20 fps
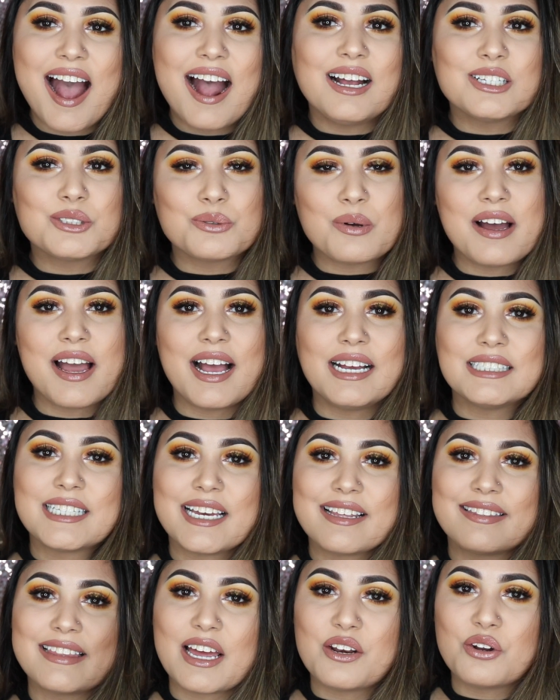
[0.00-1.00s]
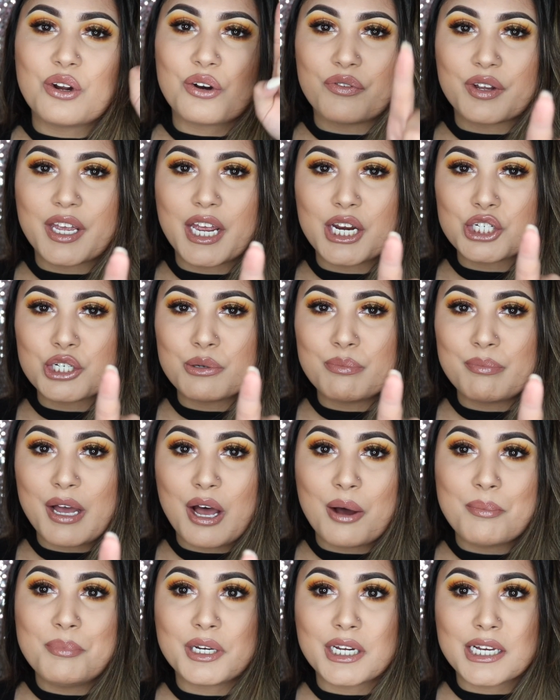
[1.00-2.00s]
as well as hit that notification
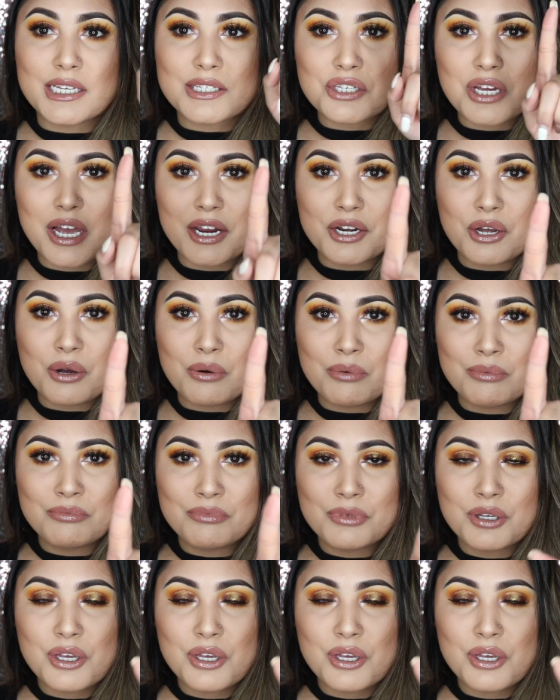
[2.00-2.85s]
bell, because I know